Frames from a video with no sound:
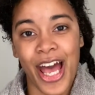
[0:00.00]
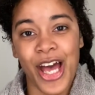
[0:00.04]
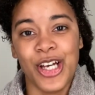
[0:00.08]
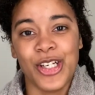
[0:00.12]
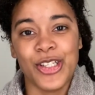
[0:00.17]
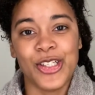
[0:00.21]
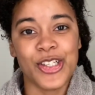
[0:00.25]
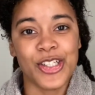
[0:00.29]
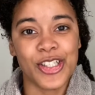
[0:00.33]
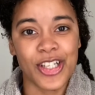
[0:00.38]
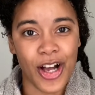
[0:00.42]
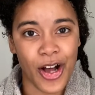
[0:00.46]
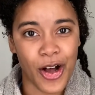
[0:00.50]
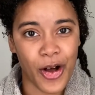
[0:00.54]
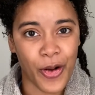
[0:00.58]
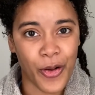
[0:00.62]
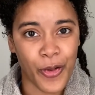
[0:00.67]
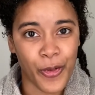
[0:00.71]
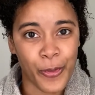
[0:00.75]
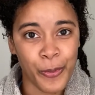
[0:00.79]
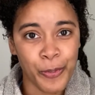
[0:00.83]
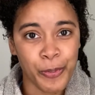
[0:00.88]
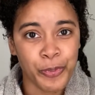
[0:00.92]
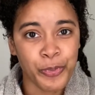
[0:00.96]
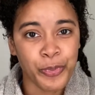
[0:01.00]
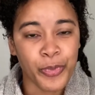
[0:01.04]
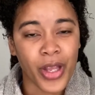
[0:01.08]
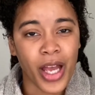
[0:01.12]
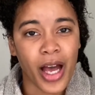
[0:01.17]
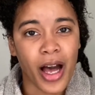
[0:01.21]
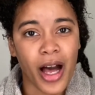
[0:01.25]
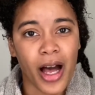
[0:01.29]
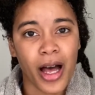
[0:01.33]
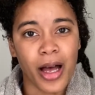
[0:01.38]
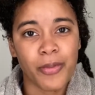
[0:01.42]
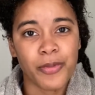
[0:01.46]
So
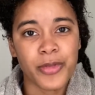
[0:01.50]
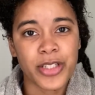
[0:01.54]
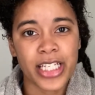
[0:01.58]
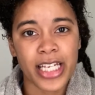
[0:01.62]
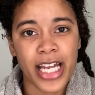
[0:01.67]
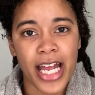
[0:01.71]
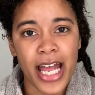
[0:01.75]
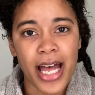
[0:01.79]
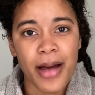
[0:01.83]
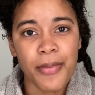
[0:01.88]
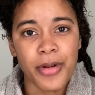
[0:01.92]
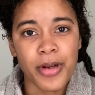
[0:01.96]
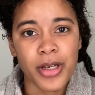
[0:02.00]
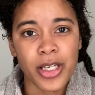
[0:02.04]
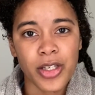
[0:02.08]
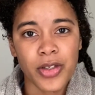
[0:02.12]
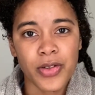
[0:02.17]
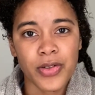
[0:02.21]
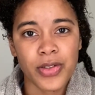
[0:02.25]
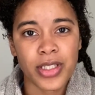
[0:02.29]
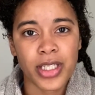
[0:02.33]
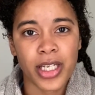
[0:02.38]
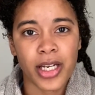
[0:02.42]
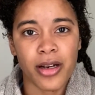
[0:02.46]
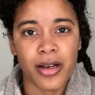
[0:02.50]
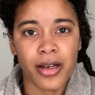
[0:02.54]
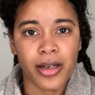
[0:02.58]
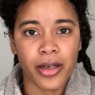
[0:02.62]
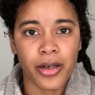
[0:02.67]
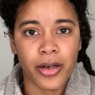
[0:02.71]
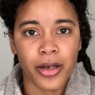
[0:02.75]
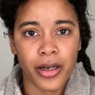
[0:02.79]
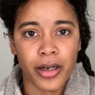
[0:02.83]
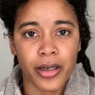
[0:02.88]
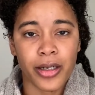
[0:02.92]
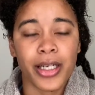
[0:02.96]
today I'm going to use
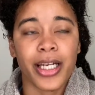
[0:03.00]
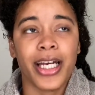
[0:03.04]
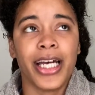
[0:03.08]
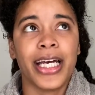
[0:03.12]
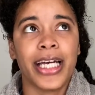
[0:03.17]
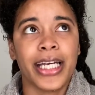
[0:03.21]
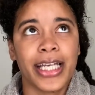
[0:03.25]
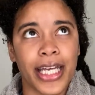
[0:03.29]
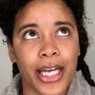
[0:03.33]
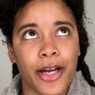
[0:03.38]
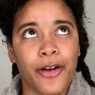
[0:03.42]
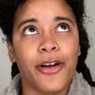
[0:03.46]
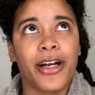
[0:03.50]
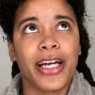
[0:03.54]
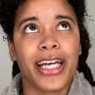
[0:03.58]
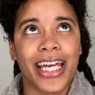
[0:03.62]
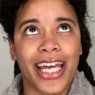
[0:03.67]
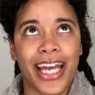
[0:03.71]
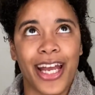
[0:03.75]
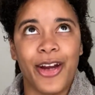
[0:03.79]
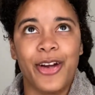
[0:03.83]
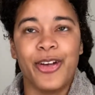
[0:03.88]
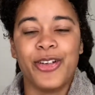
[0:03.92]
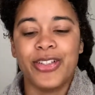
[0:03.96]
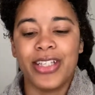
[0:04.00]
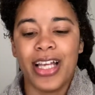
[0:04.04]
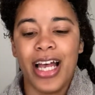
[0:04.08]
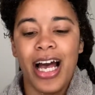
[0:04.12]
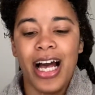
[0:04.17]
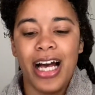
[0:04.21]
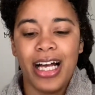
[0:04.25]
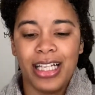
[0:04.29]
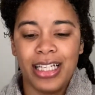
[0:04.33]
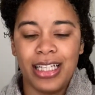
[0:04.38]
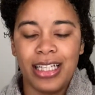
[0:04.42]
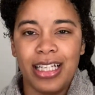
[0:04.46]
CaraCare's
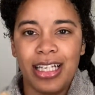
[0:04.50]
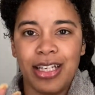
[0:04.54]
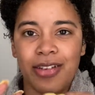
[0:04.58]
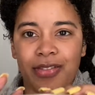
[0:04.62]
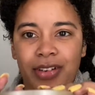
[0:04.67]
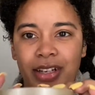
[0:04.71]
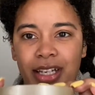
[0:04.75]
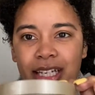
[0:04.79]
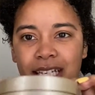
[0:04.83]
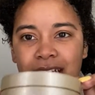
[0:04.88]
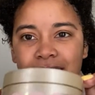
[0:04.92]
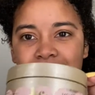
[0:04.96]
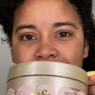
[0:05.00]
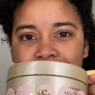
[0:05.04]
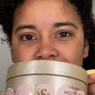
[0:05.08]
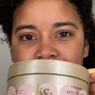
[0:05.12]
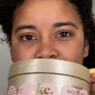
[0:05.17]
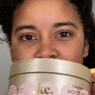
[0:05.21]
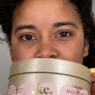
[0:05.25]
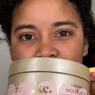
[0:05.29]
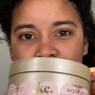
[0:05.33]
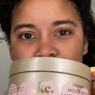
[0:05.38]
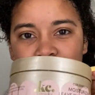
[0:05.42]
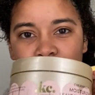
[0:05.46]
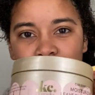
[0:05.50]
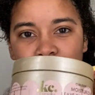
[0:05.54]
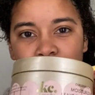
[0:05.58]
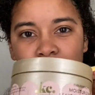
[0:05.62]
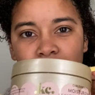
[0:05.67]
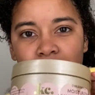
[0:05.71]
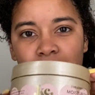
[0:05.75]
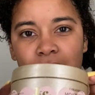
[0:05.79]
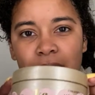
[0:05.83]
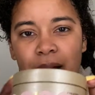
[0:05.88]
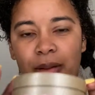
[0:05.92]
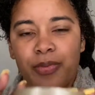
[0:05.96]
leave-in conditioner
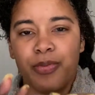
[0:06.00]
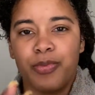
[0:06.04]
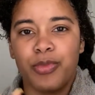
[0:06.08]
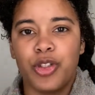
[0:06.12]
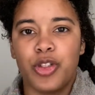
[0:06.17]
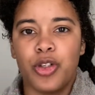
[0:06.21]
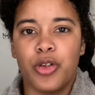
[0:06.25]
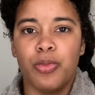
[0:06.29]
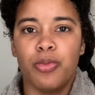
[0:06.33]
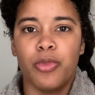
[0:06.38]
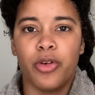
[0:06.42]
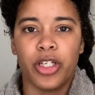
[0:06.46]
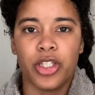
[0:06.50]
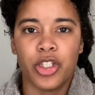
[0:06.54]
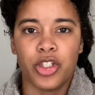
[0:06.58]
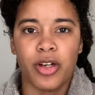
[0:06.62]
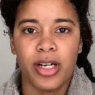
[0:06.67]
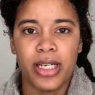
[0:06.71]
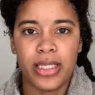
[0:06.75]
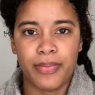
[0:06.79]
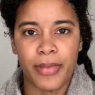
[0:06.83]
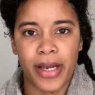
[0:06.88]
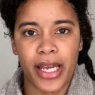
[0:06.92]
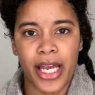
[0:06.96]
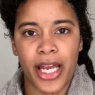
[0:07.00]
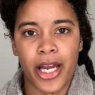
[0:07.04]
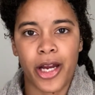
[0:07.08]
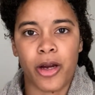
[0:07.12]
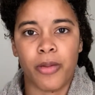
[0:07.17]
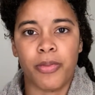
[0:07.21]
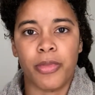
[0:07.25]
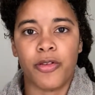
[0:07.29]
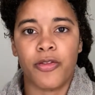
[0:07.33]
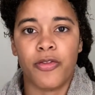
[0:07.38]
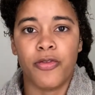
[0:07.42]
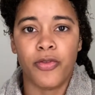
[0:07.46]
to moisturize my hair
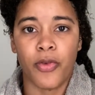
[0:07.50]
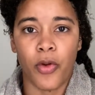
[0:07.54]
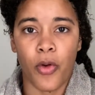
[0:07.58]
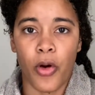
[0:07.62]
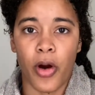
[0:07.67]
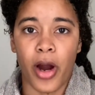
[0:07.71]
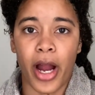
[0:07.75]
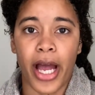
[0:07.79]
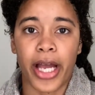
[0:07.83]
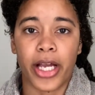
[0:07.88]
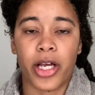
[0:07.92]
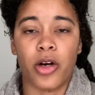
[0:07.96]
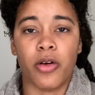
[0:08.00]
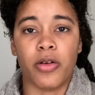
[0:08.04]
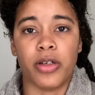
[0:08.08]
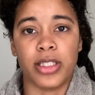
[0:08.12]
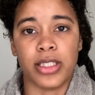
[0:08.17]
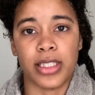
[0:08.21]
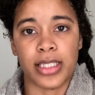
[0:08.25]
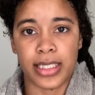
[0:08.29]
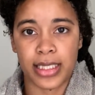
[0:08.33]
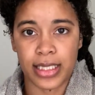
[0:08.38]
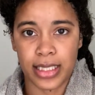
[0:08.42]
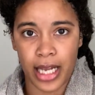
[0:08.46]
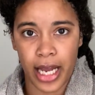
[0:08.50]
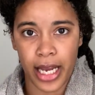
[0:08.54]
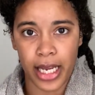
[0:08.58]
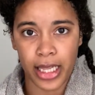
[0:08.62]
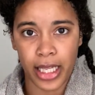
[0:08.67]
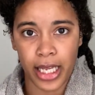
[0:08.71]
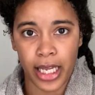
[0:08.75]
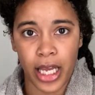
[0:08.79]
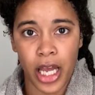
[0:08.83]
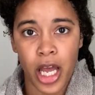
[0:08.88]
before I go into styling.